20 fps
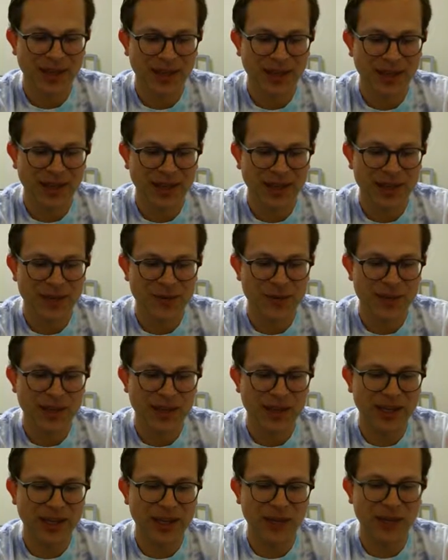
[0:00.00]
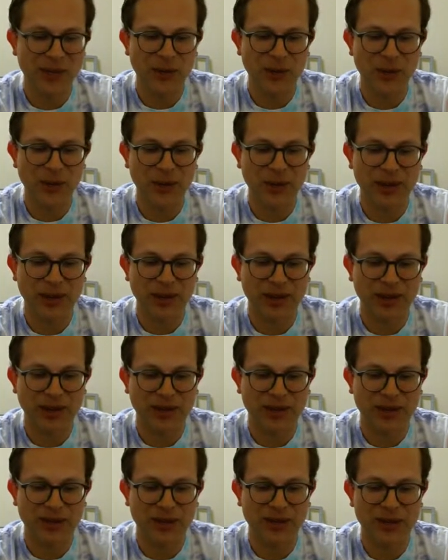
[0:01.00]
Uh, if we can get the gold
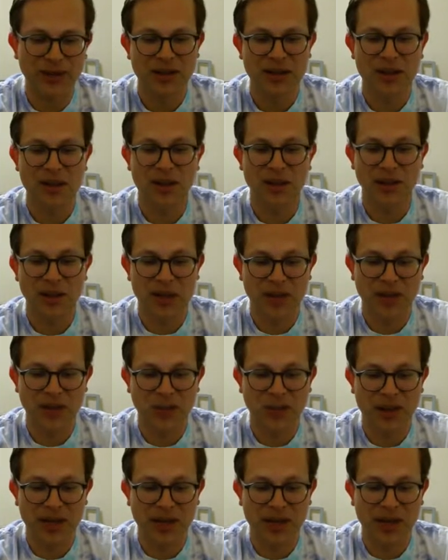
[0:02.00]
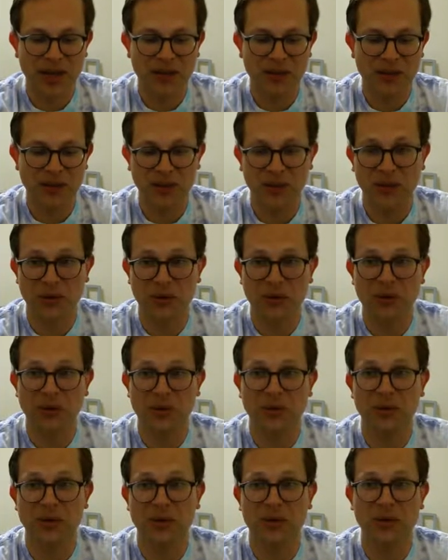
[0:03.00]
glider along the way or
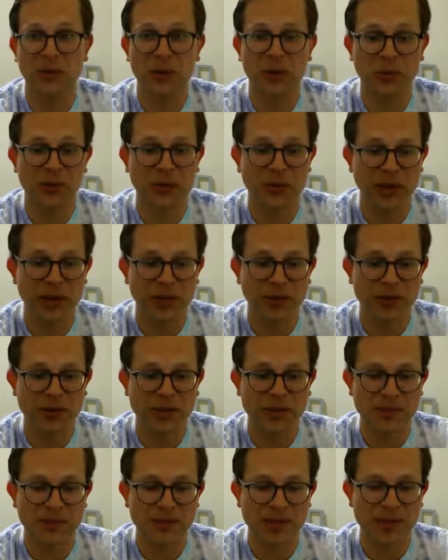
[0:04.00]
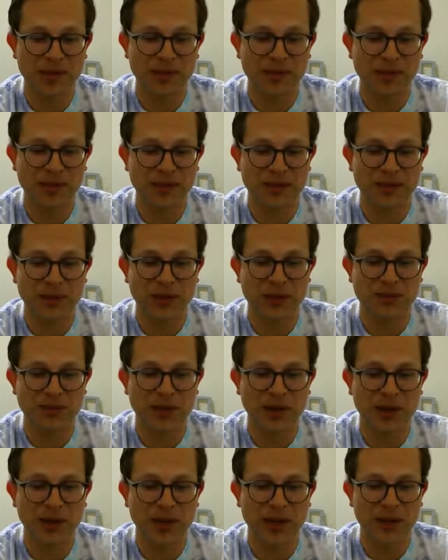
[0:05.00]
or gold train or something as a, just for
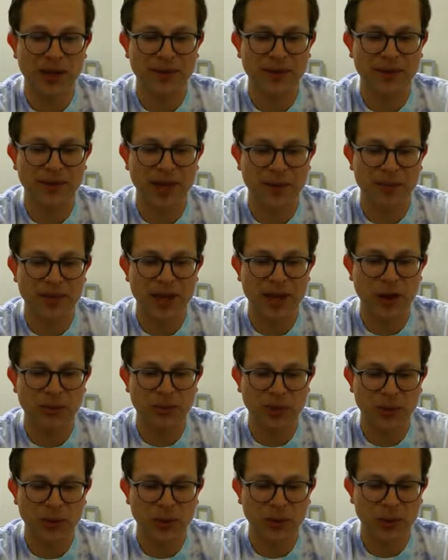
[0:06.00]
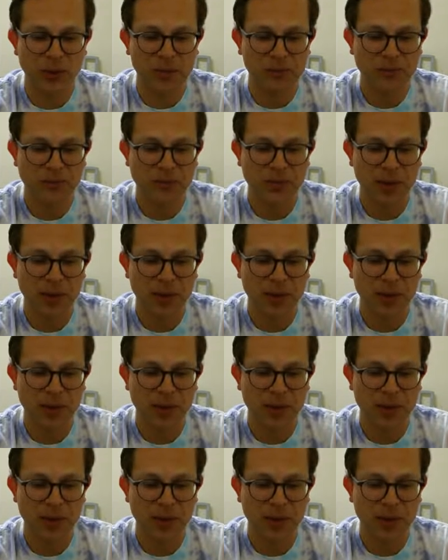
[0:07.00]
another level up, that would be cool,